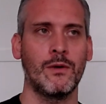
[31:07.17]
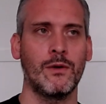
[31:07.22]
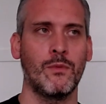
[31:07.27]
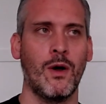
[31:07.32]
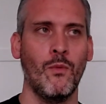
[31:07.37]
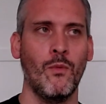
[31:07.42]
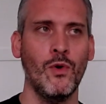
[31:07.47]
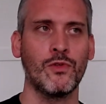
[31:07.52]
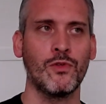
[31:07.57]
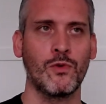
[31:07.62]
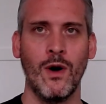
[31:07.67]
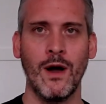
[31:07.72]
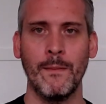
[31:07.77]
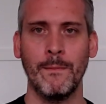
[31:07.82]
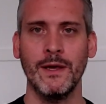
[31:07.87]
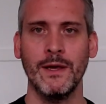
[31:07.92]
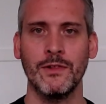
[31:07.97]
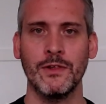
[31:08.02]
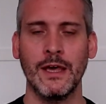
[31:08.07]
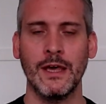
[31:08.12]
And I was
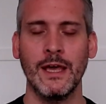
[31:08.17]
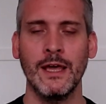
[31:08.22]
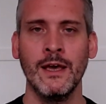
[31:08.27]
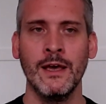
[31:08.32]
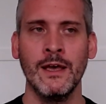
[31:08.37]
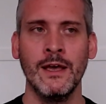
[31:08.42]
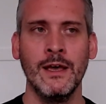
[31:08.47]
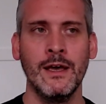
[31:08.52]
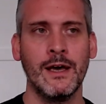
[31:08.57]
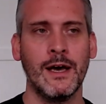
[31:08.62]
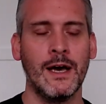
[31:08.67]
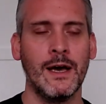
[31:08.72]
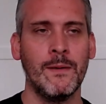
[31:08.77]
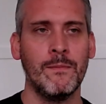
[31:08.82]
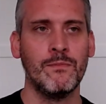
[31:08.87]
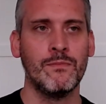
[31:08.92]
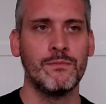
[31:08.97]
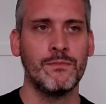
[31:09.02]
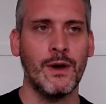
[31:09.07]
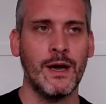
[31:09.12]
quite busy,
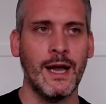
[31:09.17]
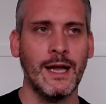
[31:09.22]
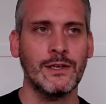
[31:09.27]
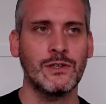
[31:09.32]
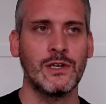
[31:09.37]
but